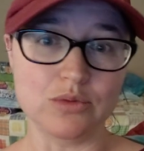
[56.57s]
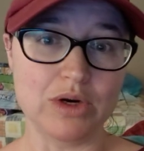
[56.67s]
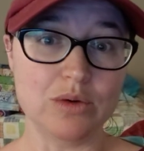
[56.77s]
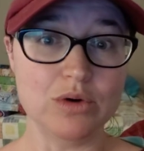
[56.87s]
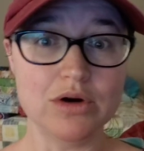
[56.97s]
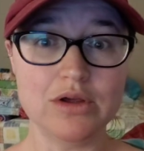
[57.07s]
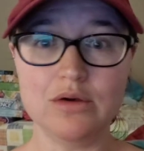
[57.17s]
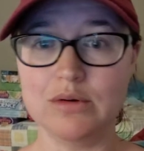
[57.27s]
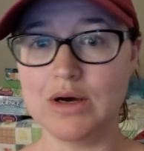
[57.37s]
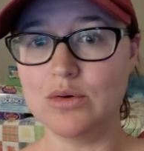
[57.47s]
Where were
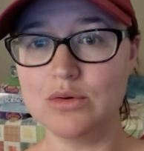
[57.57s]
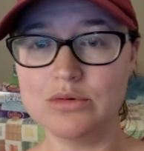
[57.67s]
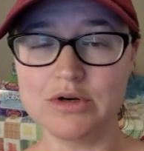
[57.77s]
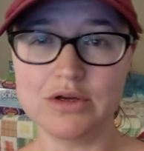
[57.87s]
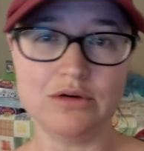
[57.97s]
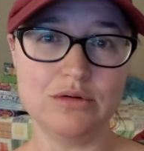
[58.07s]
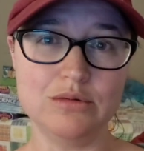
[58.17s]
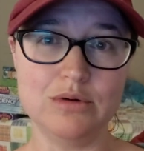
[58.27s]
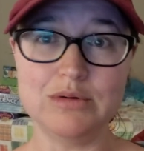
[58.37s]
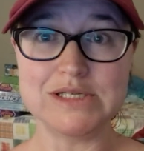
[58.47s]
you? How old were you?
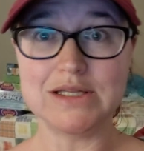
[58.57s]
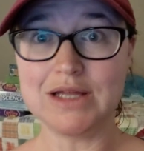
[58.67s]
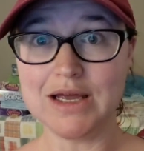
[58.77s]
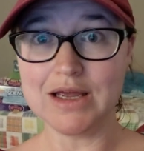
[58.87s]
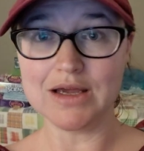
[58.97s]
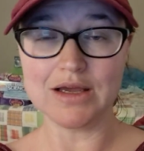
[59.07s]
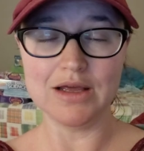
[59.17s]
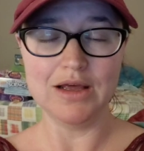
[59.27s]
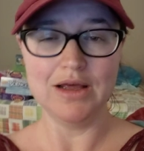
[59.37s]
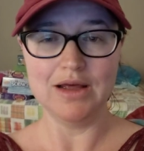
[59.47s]
What was it like?